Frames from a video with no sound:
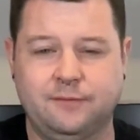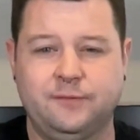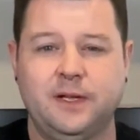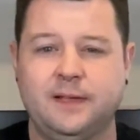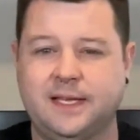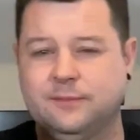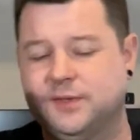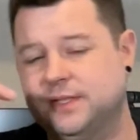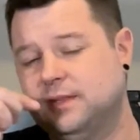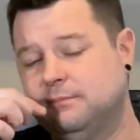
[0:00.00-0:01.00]
I felt like it
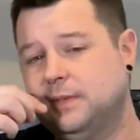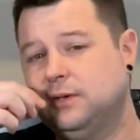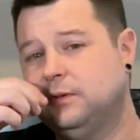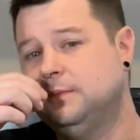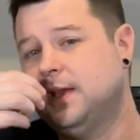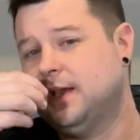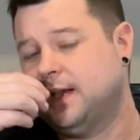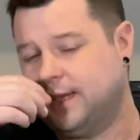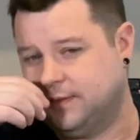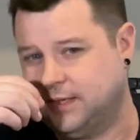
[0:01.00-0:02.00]
was in the middle
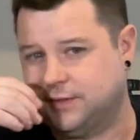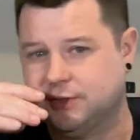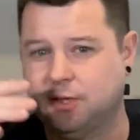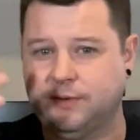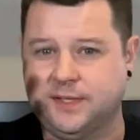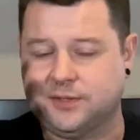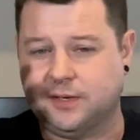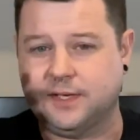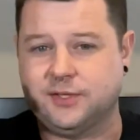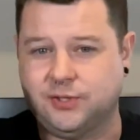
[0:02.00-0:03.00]
and then slowly
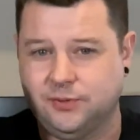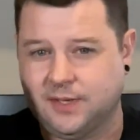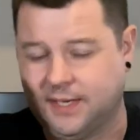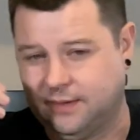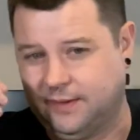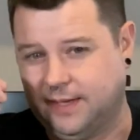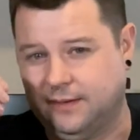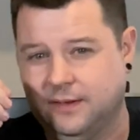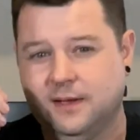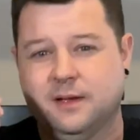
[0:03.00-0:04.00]
started to kind of
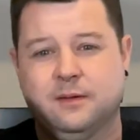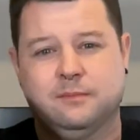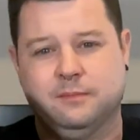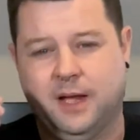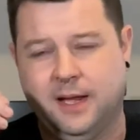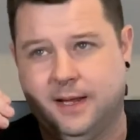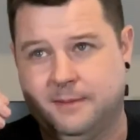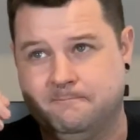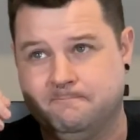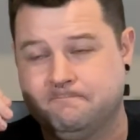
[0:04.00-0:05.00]
like
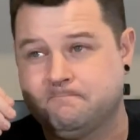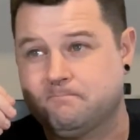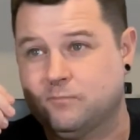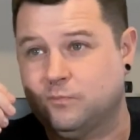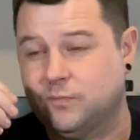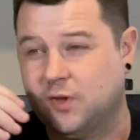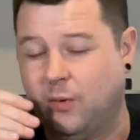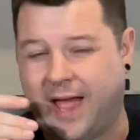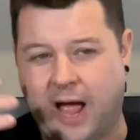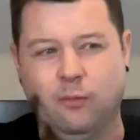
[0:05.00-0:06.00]

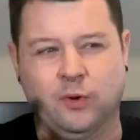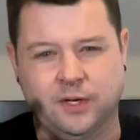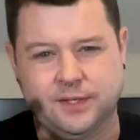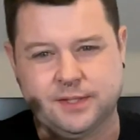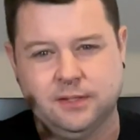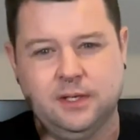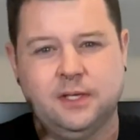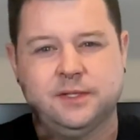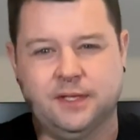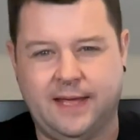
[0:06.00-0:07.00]
go outwards
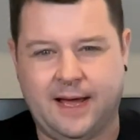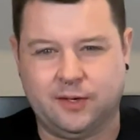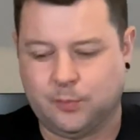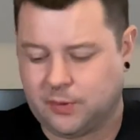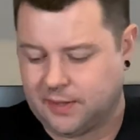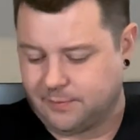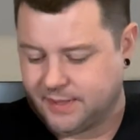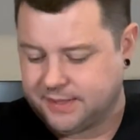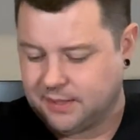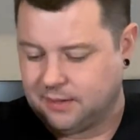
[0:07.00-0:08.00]
to the outer part of my
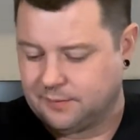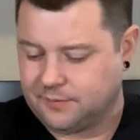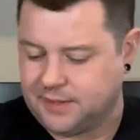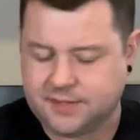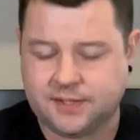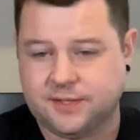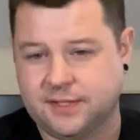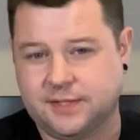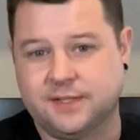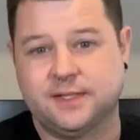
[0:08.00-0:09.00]
tongue. This is
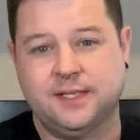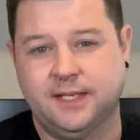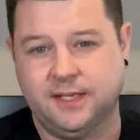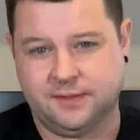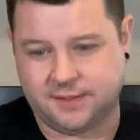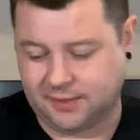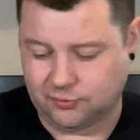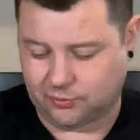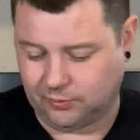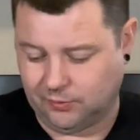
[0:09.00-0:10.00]
just sitting
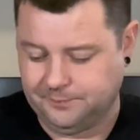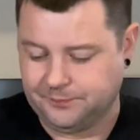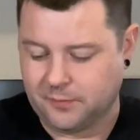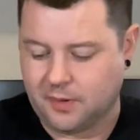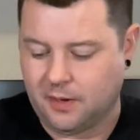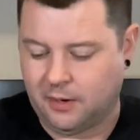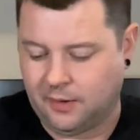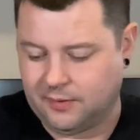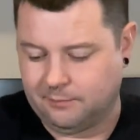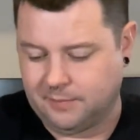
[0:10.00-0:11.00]
central
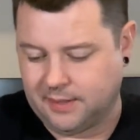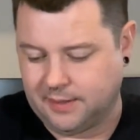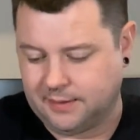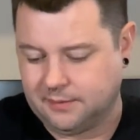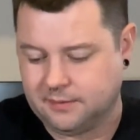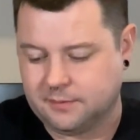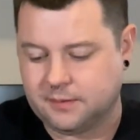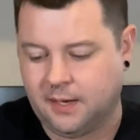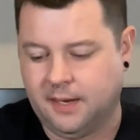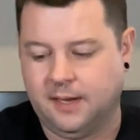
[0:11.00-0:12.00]
on the mid
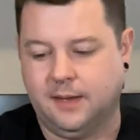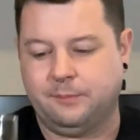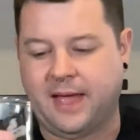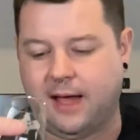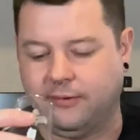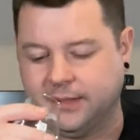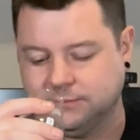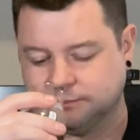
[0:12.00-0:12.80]
palate.